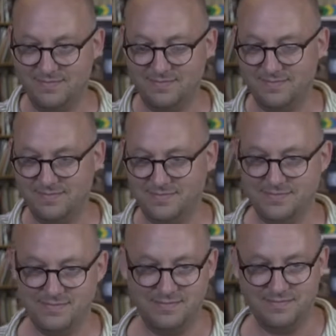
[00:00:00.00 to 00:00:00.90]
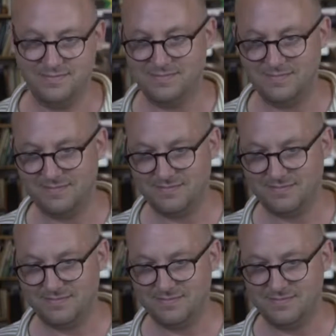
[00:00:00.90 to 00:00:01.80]

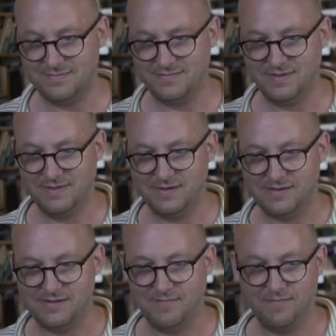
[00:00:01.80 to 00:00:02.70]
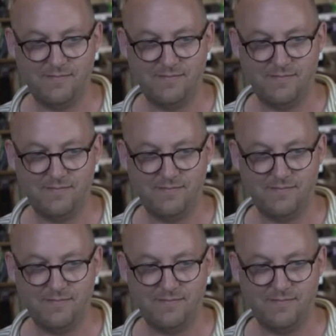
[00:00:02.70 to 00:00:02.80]
No one is speaking in this clip.